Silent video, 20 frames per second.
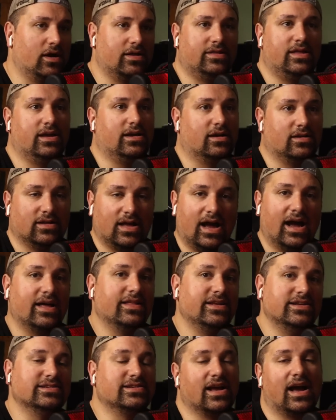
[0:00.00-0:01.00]
I think a lot of
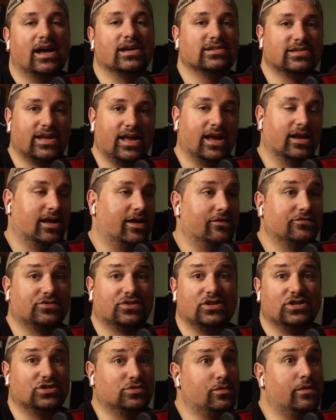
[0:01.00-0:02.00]
these guys can.
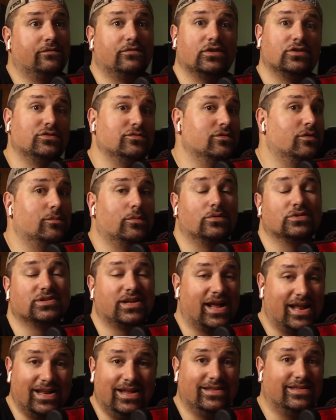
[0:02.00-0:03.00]
Obviously, Swift could do almost
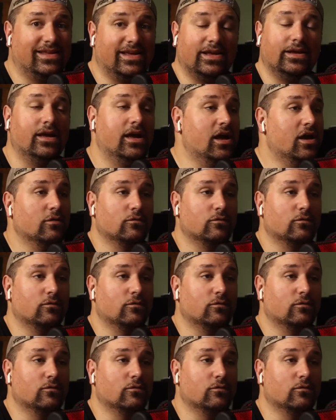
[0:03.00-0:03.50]
anything.